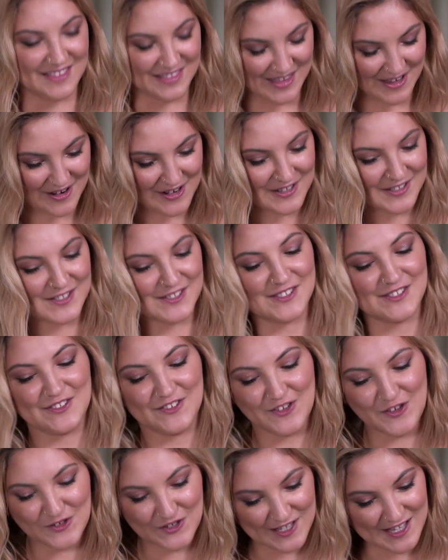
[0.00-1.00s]
there's
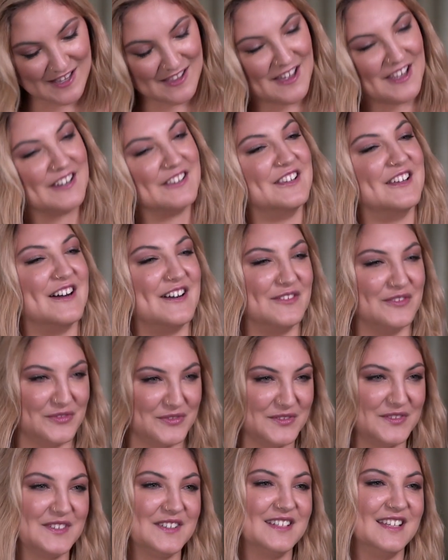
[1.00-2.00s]
usually a lot of
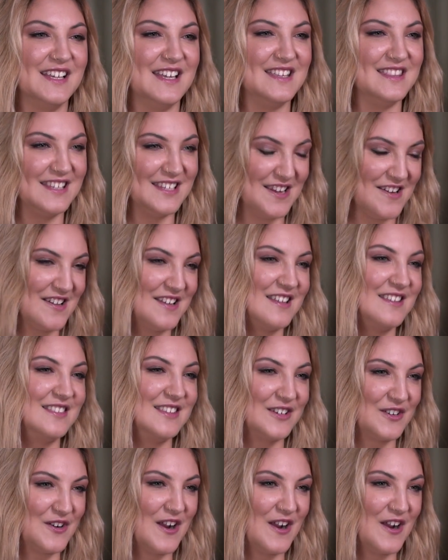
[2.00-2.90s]
love in the in the